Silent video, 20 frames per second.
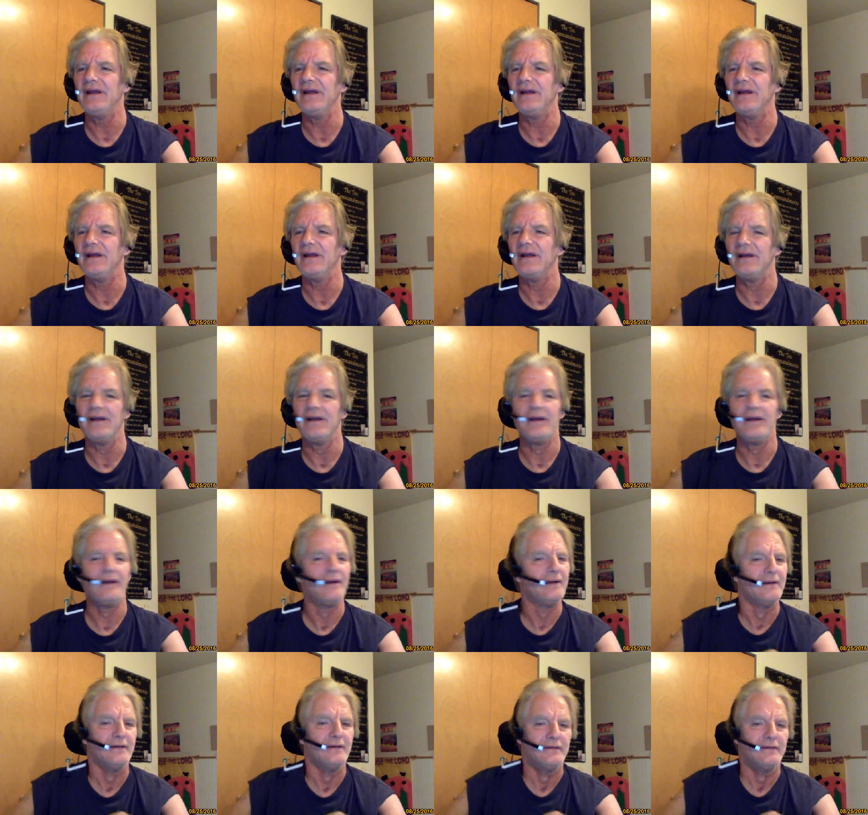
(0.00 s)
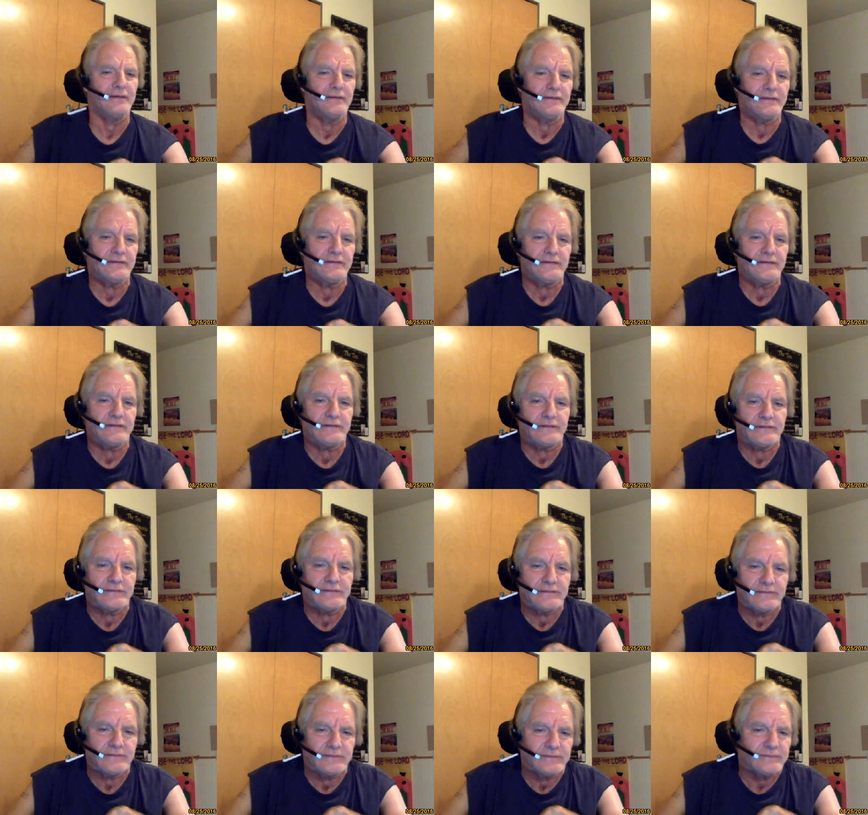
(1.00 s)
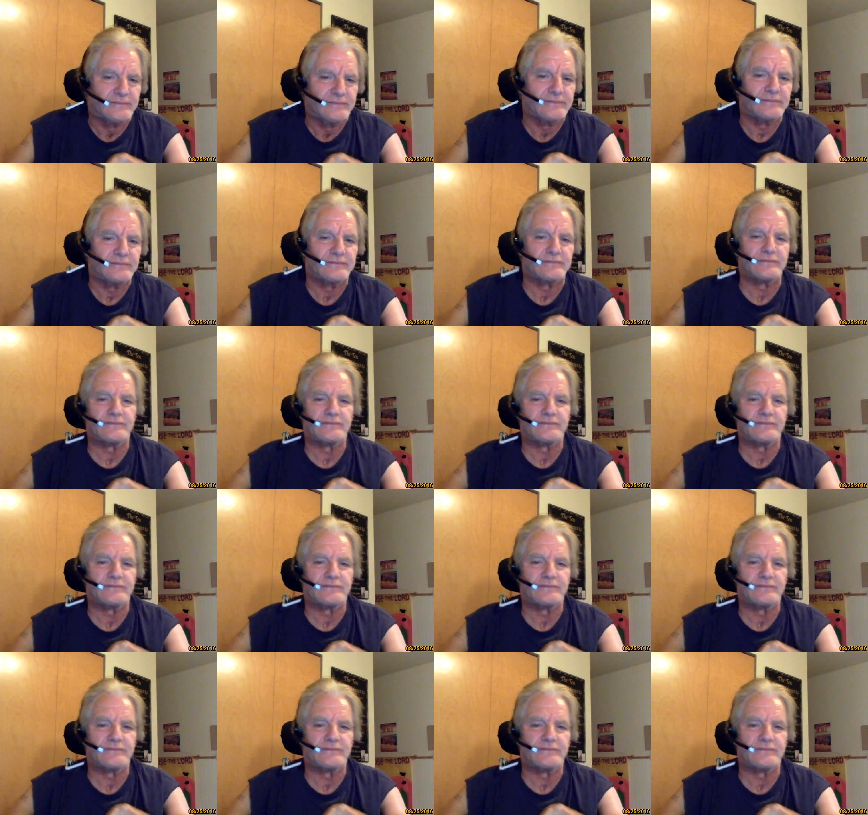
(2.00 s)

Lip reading: (no one is talking)